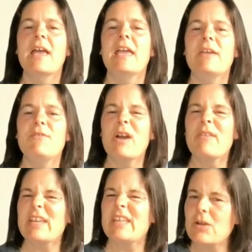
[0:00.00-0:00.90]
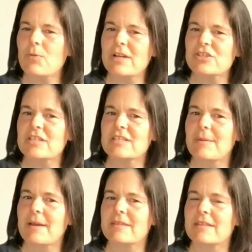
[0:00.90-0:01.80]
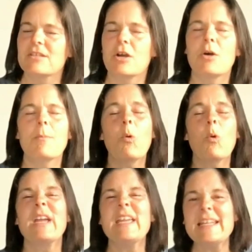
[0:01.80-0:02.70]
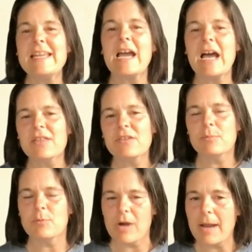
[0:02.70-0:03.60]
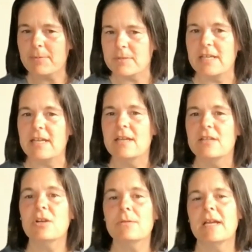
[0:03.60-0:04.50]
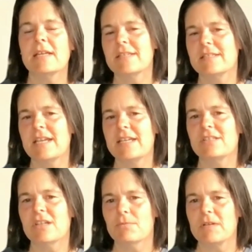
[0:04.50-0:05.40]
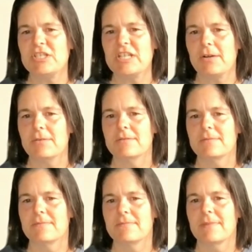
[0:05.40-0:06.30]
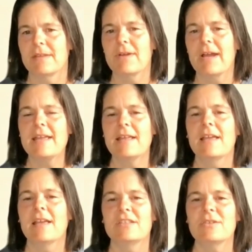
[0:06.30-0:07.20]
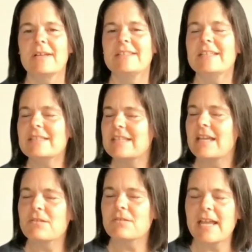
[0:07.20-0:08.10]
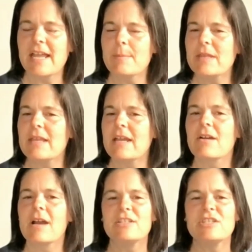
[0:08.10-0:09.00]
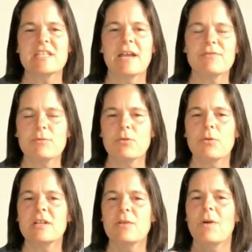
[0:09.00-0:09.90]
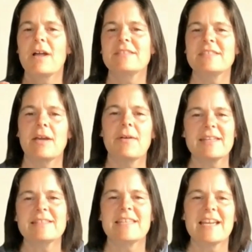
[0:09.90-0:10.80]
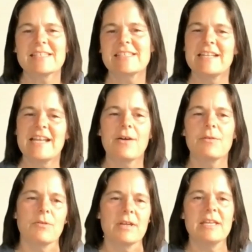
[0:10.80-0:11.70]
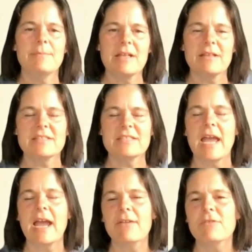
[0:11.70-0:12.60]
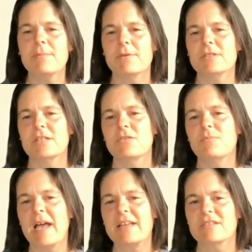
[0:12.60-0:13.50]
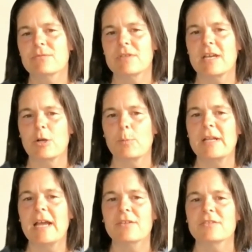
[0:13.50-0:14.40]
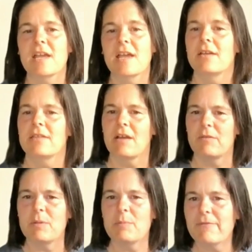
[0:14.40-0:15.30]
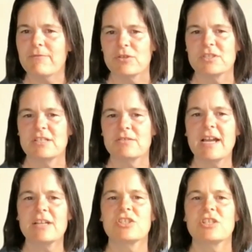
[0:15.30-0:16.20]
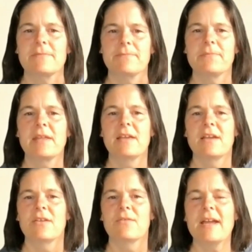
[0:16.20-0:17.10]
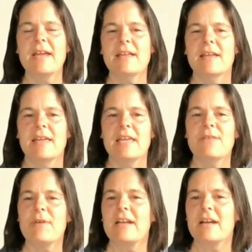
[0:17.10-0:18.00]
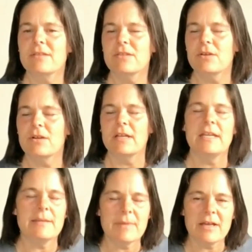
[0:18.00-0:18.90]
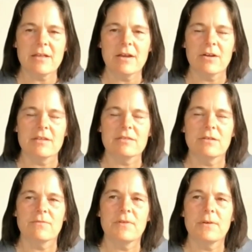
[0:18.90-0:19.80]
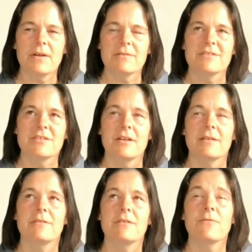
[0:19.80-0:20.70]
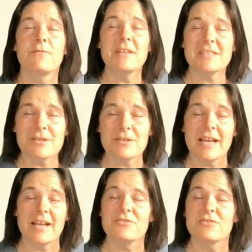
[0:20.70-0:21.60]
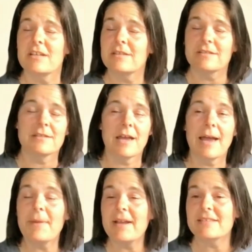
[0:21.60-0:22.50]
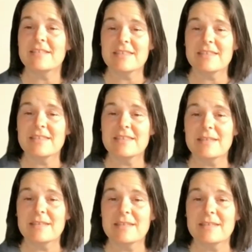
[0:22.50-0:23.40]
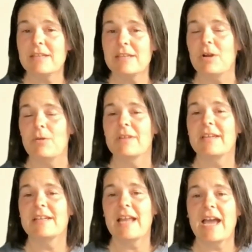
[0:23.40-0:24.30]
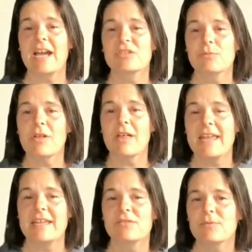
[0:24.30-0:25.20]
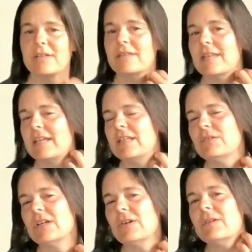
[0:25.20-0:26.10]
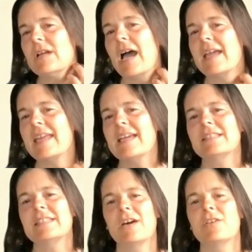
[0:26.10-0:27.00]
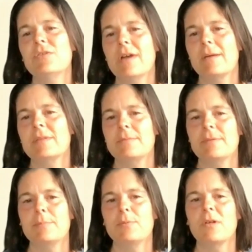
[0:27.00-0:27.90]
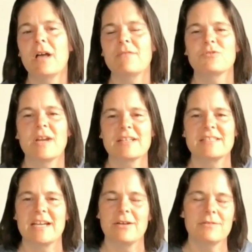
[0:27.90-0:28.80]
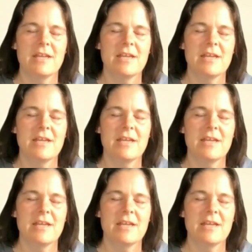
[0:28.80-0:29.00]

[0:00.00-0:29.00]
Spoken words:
If you have any questions about this home or any other property, don't hesitate to reach out, right? So I didn't say their name in there. I just have to record it once. Now I can text it out or email it to every person who passed through that open house. That would be my first interaction, right? If I got their email or at their phone, their physical address, I might send them a thank you note, like an actual handwritten thank you note. I can't tell you how many people I've tracked down.